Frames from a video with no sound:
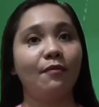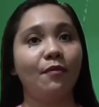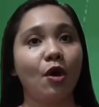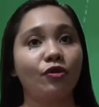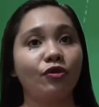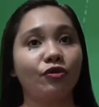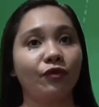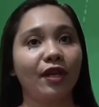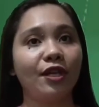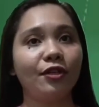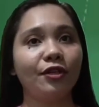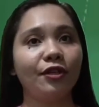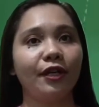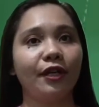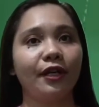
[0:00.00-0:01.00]
Mount
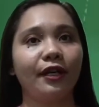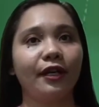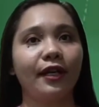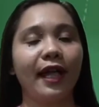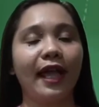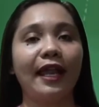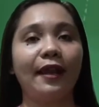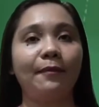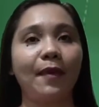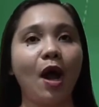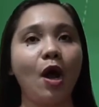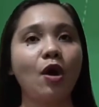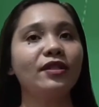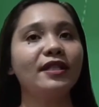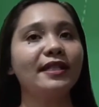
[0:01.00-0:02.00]
Rainier, and
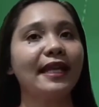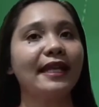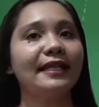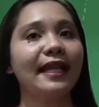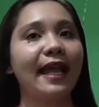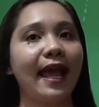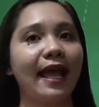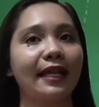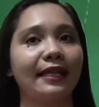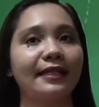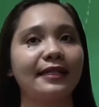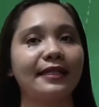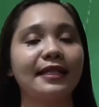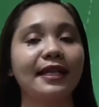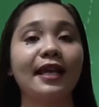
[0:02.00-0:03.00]
Mount St.
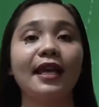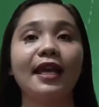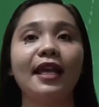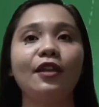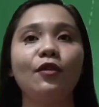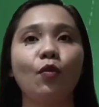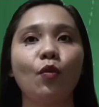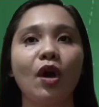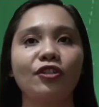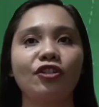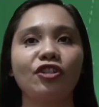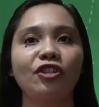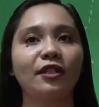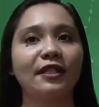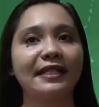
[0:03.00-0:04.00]
Helens in
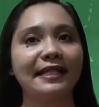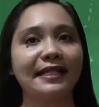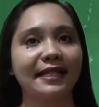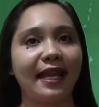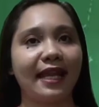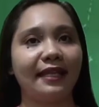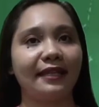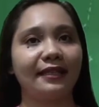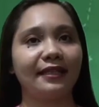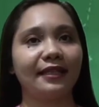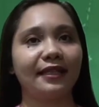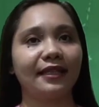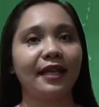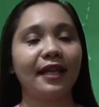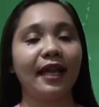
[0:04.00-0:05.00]
Washington State,
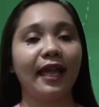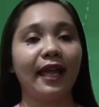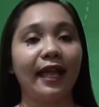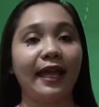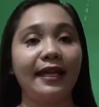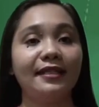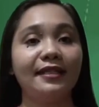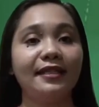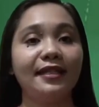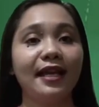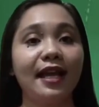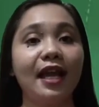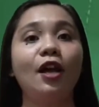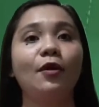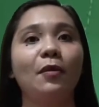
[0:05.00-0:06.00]
and
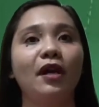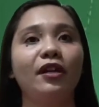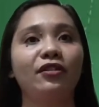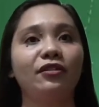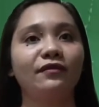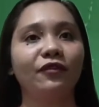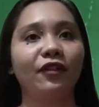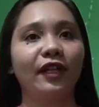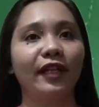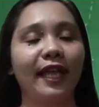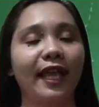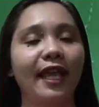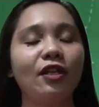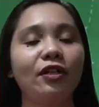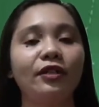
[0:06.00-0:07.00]
Mayon
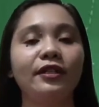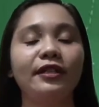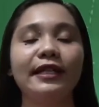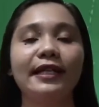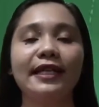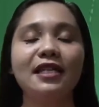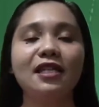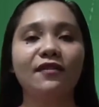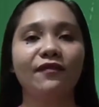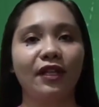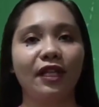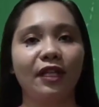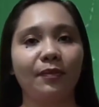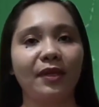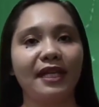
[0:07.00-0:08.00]
Volcano in the
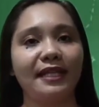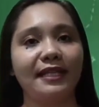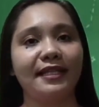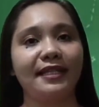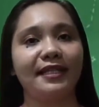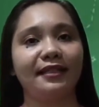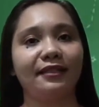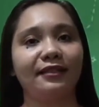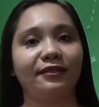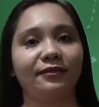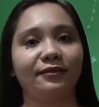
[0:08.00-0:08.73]
Philippines.